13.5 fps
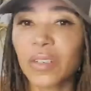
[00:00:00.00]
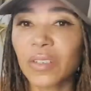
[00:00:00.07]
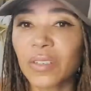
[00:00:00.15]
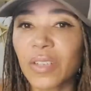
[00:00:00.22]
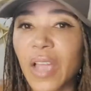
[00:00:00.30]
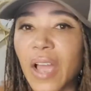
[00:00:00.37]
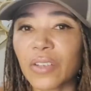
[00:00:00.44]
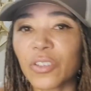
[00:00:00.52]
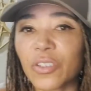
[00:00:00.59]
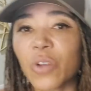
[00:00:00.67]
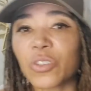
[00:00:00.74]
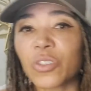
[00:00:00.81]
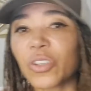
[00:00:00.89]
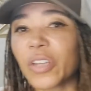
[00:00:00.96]
Yeah, no,
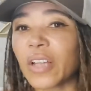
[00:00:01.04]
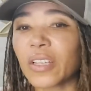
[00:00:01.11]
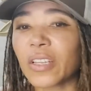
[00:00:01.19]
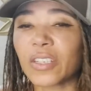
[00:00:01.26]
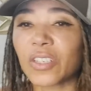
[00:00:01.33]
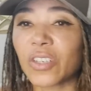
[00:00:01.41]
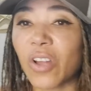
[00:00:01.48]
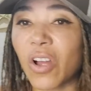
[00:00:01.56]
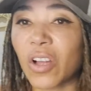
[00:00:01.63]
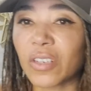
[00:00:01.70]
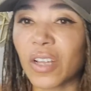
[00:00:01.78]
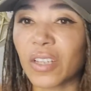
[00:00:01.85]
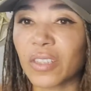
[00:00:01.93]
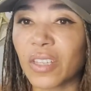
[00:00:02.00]
so Kelly, it's not.
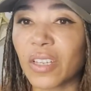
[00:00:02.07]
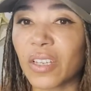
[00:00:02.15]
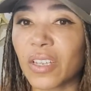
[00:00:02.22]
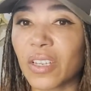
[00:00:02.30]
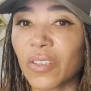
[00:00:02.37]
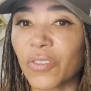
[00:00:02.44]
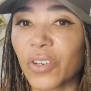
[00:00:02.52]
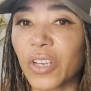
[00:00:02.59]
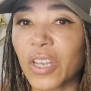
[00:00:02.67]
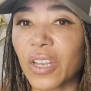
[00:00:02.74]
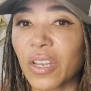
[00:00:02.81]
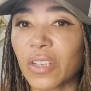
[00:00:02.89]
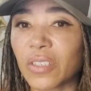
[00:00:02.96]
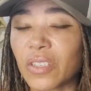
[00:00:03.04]
I think Liver
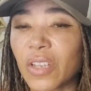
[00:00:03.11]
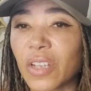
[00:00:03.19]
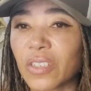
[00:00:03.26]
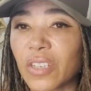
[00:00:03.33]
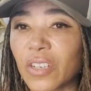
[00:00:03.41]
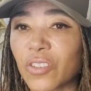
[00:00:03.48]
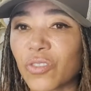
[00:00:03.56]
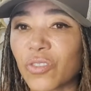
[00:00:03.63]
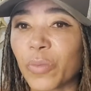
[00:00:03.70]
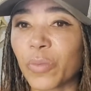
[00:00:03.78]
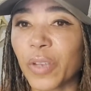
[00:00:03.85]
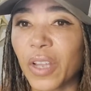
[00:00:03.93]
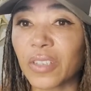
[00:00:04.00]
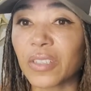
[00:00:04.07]
King is Ancestral,
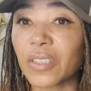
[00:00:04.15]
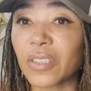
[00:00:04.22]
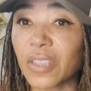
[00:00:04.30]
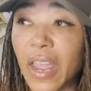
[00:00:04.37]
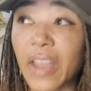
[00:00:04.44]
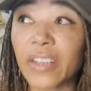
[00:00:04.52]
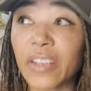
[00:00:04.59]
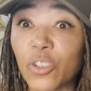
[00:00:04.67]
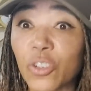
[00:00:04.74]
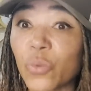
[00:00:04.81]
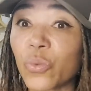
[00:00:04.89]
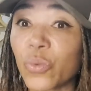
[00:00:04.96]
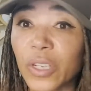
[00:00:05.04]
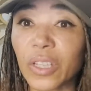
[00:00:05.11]
because they do
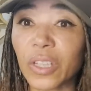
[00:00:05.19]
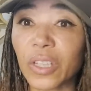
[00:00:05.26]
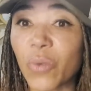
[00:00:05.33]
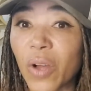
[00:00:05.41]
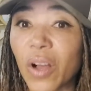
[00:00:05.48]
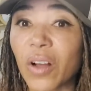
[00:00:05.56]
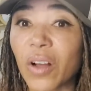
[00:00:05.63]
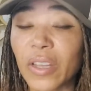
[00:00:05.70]
really well.